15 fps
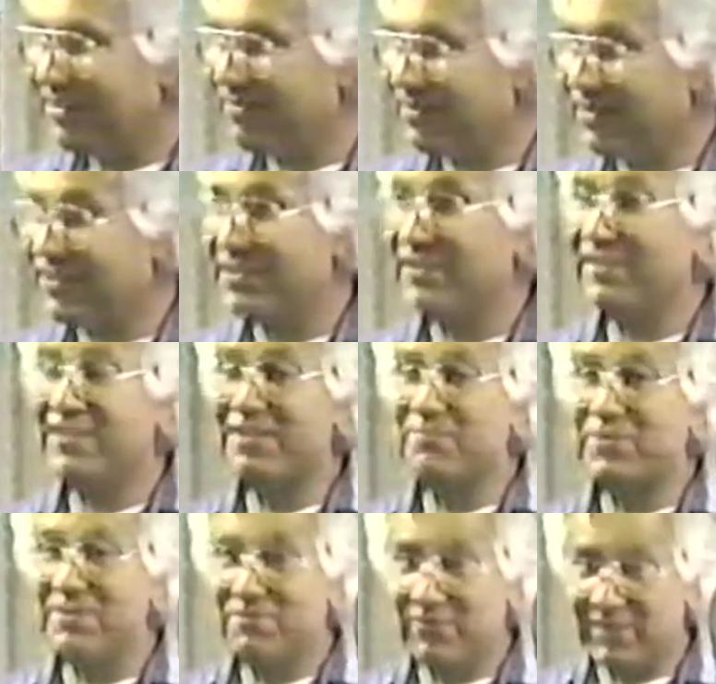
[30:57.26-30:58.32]
We're still in the
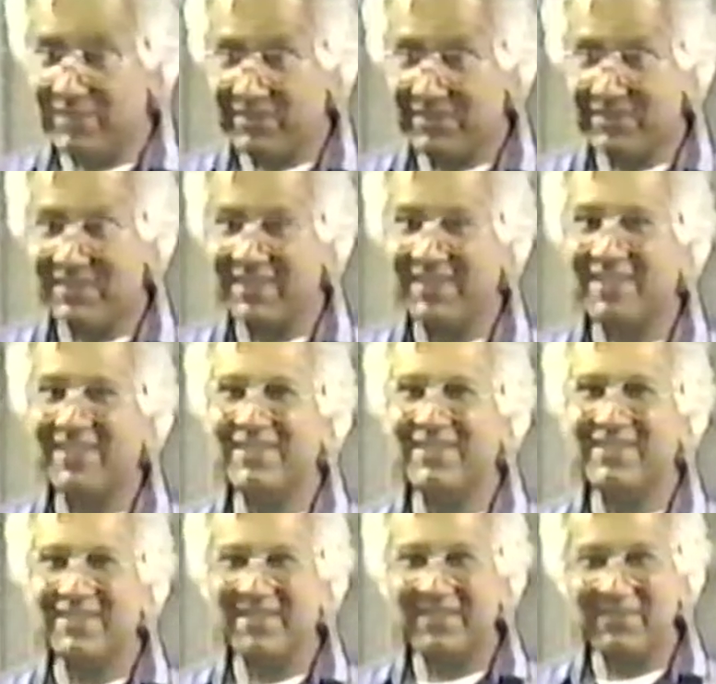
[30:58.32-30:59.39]
preparation stage.
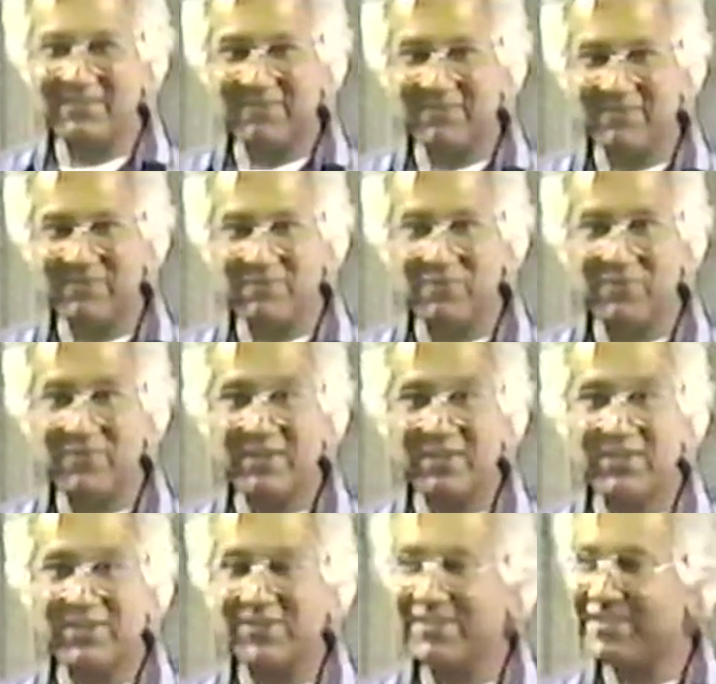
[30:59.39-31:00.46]
We're
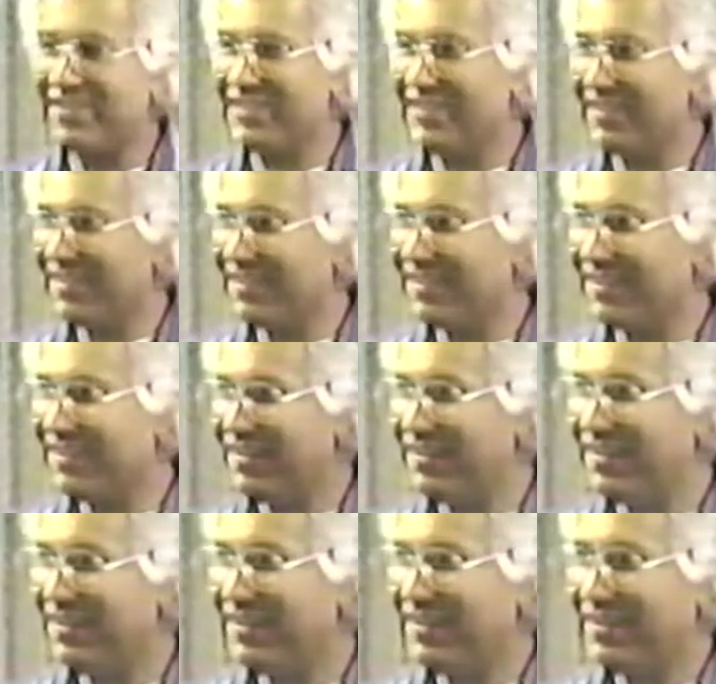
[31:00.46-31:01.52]
moving towards it.
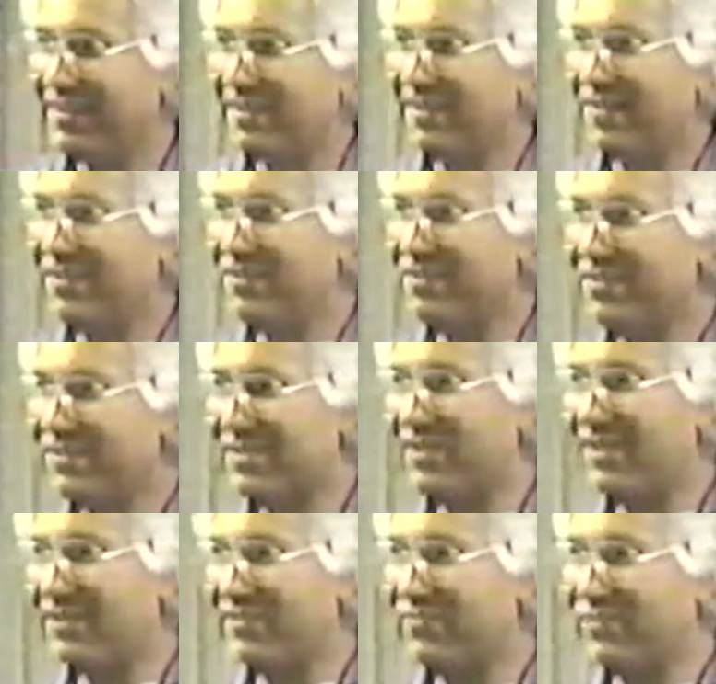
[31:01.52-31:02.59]
I know there's
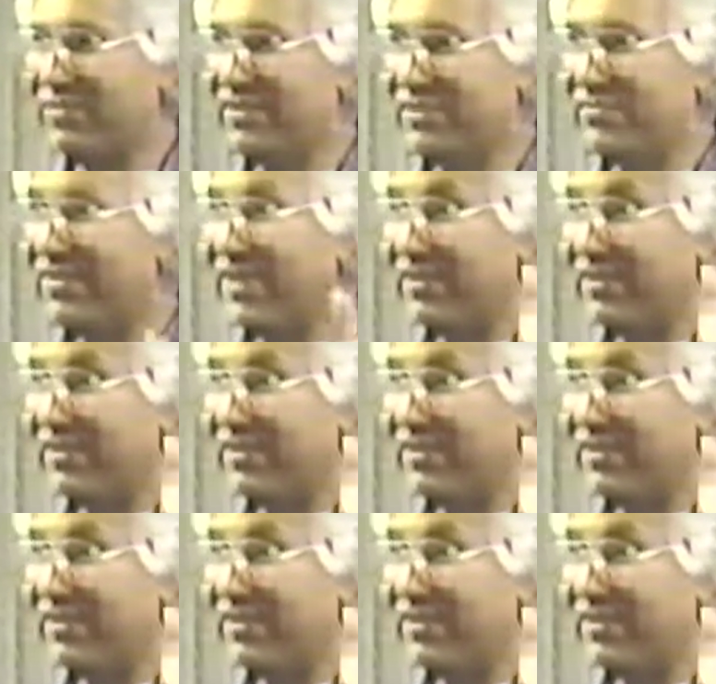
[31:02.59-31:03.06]
lots of winds of